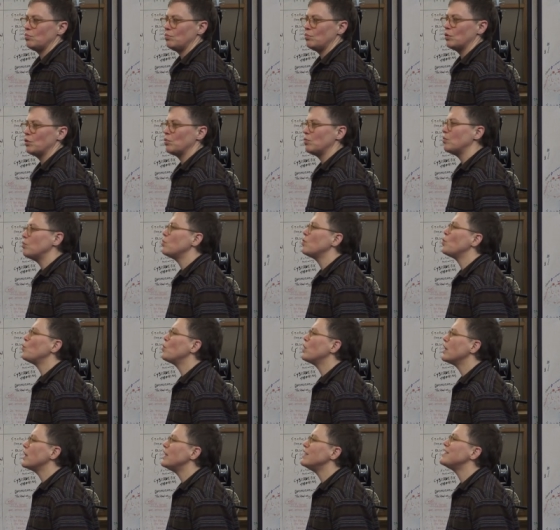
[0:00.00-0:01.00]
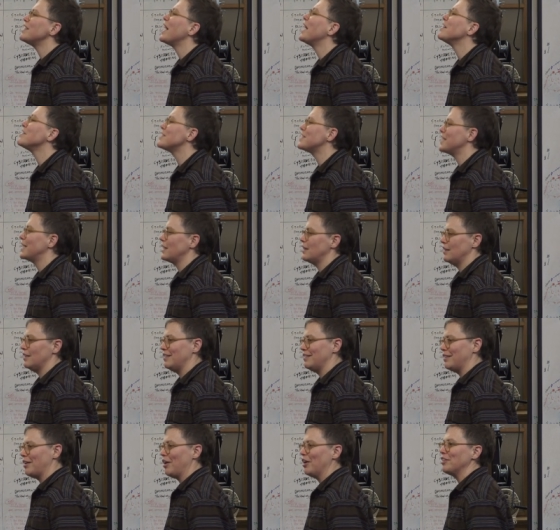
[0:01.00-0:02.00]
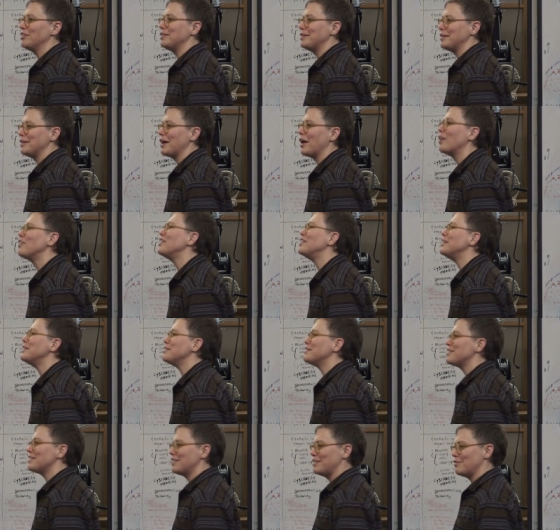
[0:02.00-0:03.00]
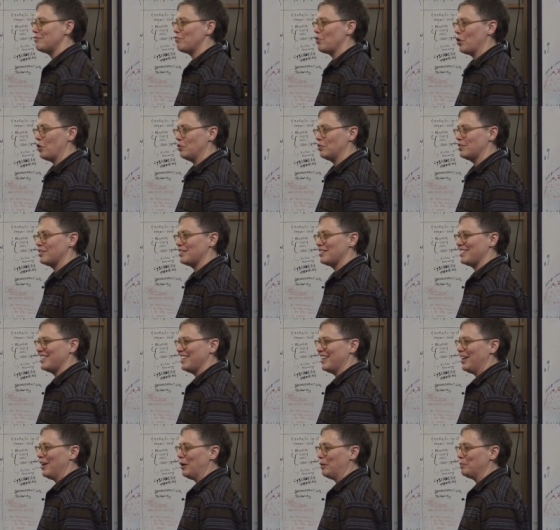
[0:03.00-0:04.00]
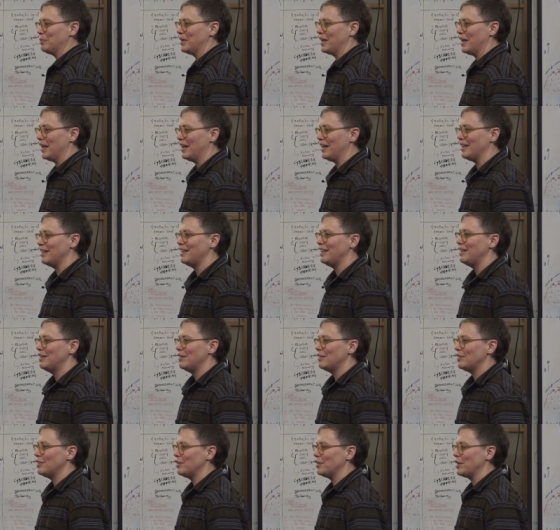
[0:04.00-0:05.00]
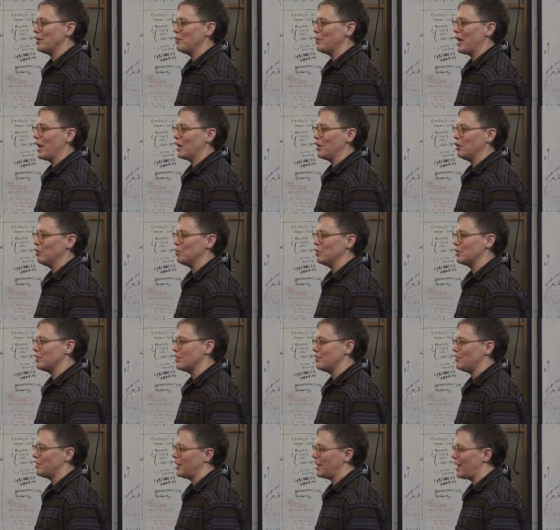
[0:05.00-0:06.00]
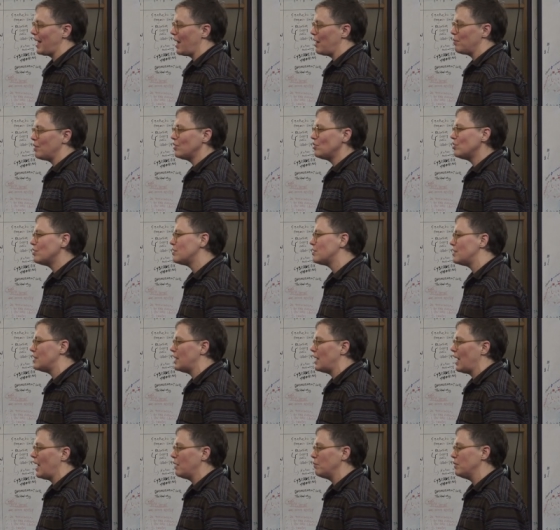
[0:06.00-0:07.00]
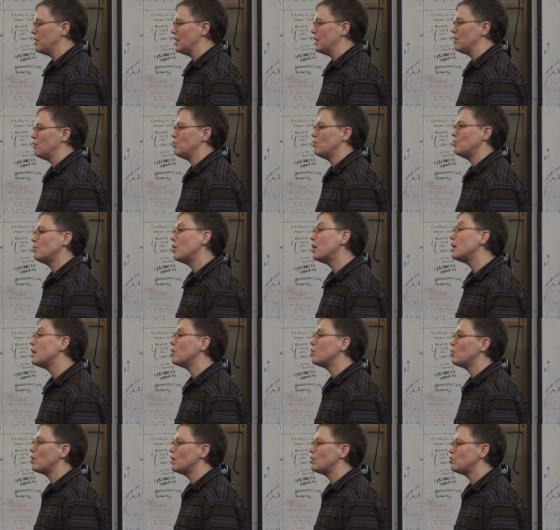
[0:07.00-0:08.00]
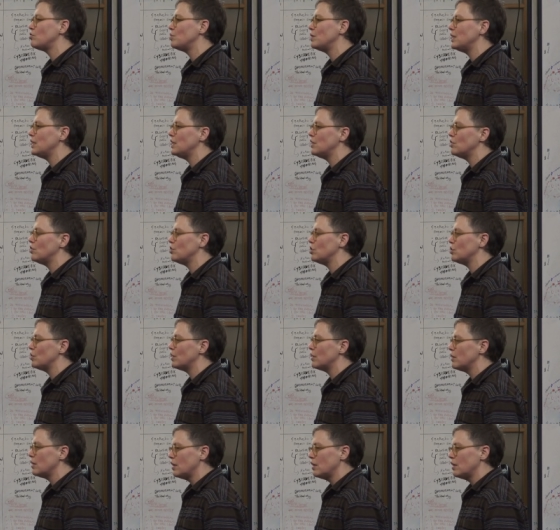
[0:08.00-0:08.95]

We're really testing on these folks and looking back at our books of like how much is the admin? What do we need to do?